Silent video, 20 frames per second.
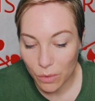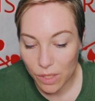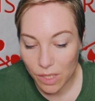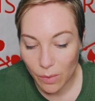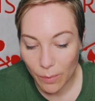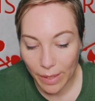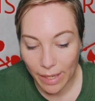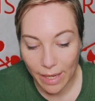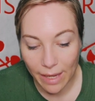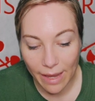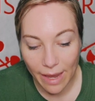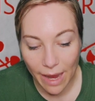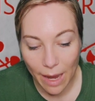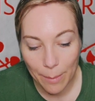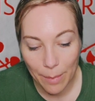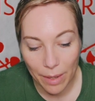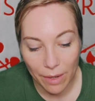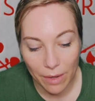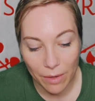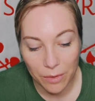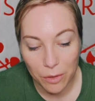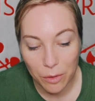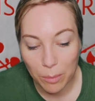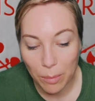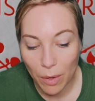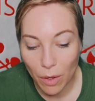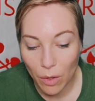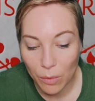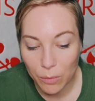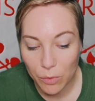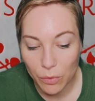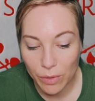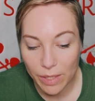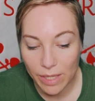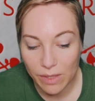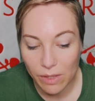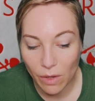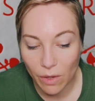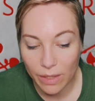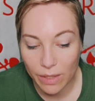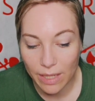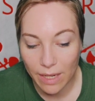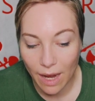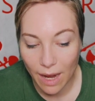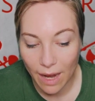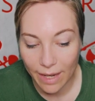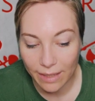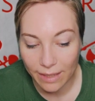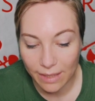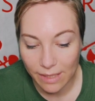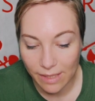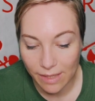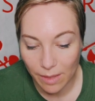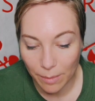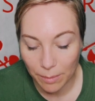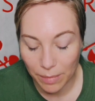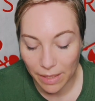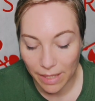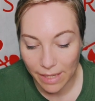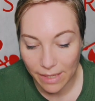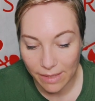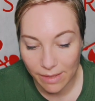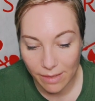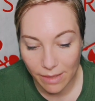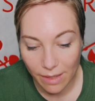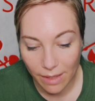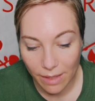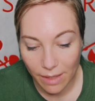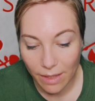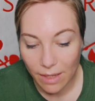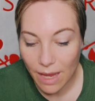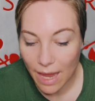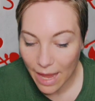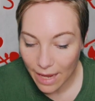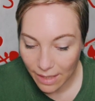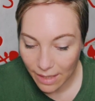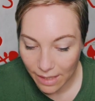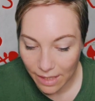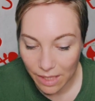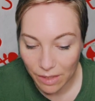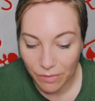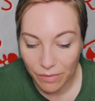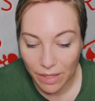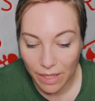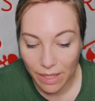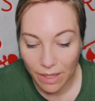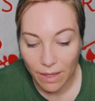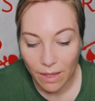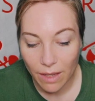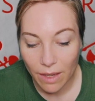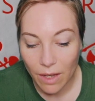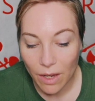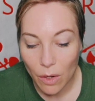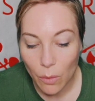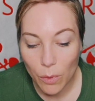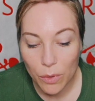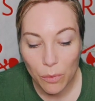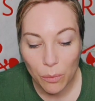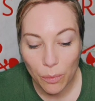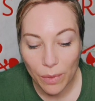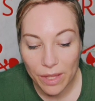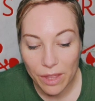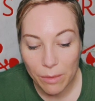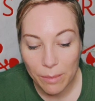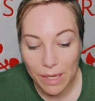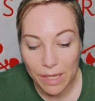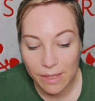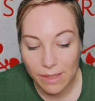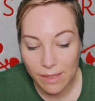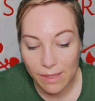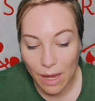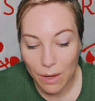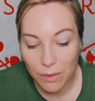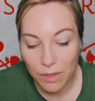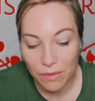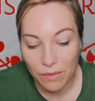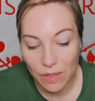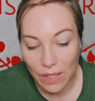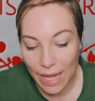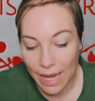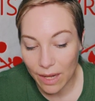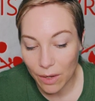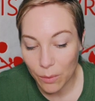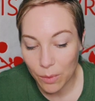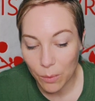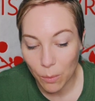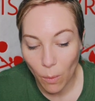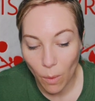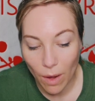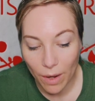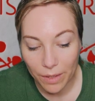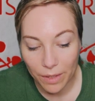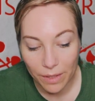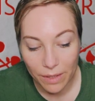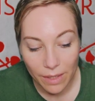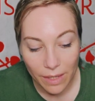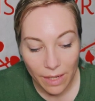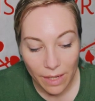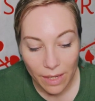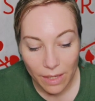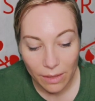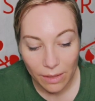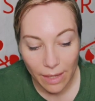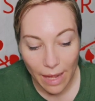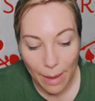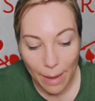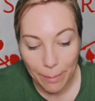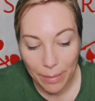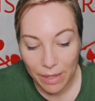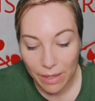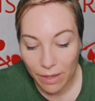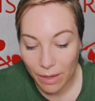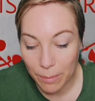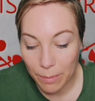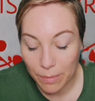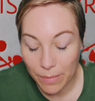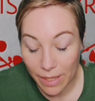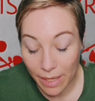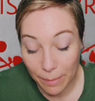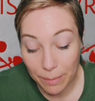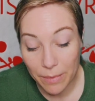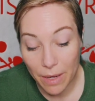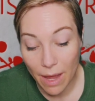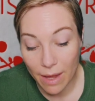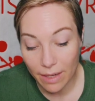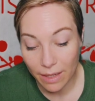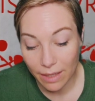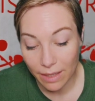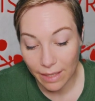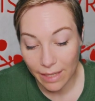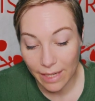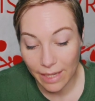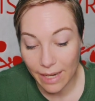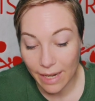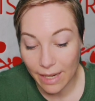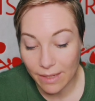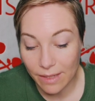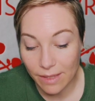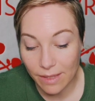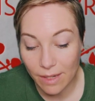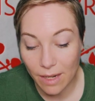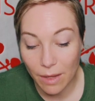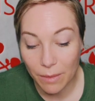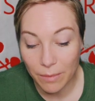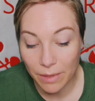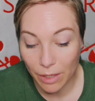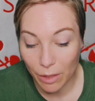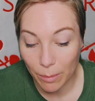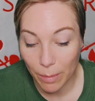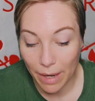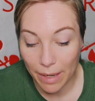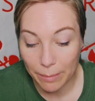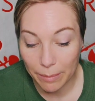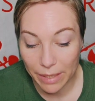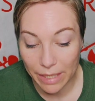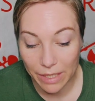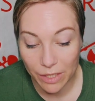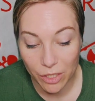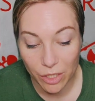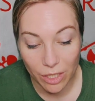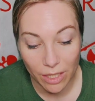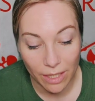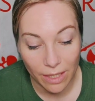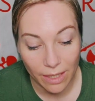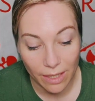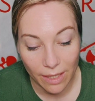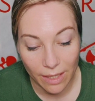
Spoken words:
swinging hammock under palm trees on an island someplace, at evening, with a rhythmic sound of languid water lapping hypnotically against a nearby beach.